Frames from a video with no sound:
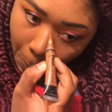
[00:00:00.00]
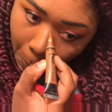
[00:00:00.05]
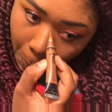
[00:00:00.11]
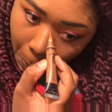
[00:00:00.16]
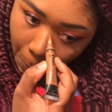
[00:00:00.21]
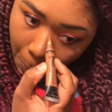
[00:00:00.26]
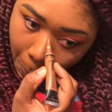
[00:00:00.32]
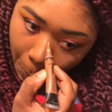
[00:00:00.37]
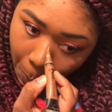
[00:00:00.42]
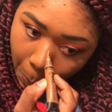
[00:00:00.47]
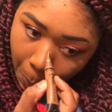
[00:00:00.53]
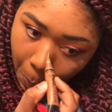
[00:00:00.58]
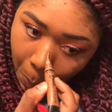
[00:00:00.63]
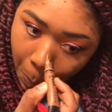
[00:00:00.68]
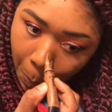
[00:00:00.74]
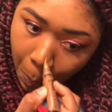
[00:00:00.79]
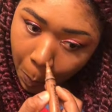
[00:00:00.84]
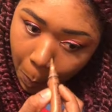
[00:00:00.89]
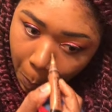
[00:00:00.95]
and the
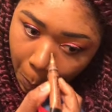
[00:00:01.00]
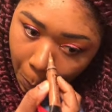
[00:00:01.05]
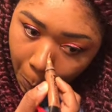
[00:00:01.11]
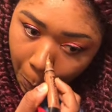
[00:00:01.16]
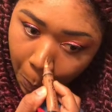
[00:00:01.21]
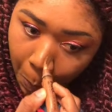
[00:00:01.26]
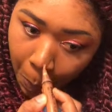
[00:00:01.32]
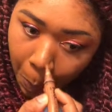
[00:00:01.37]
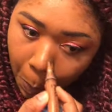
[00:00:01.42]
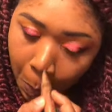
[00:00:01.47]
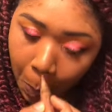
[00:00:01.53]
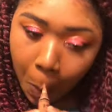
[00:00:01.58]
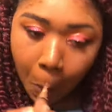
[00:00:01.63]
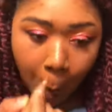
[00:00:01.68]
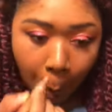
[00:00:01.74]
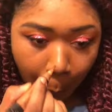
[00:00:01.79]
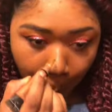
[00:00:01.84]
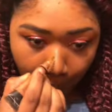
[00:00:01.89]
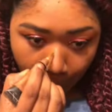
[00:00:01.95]
sides of our
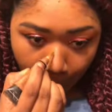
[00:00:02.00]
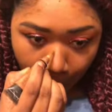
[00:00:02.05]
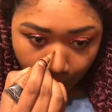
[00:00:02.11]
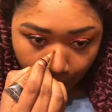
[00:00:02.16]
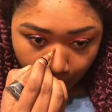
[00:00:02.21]
nose to